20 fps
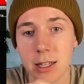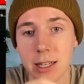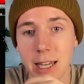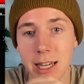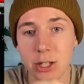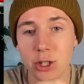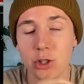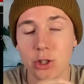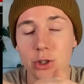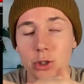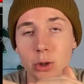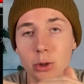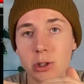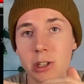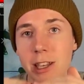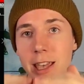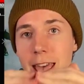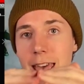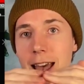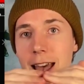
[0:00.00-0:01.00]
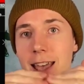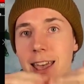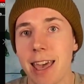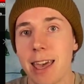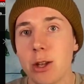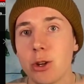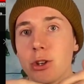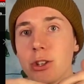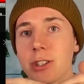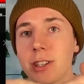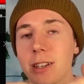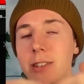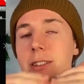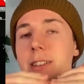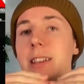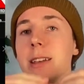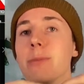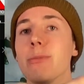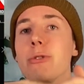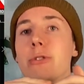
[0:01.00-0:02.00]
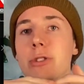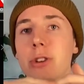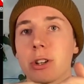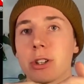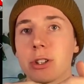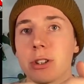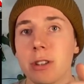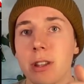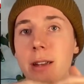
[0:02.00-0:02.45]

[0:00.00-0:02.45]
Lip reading: and just using AI agents as the infrastructure